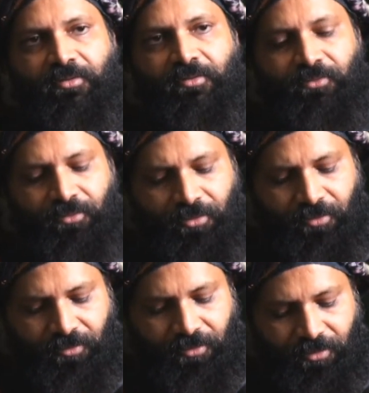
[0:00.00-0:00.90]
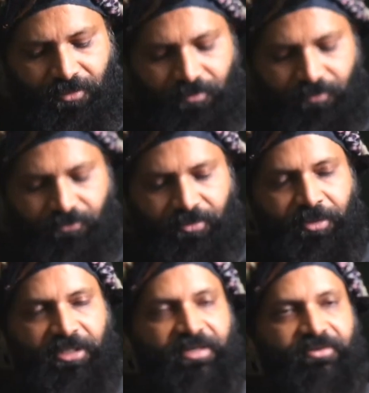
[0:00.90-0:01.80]
for our
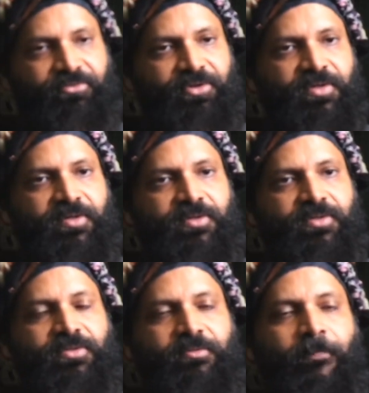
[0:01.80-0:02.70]
feminine figures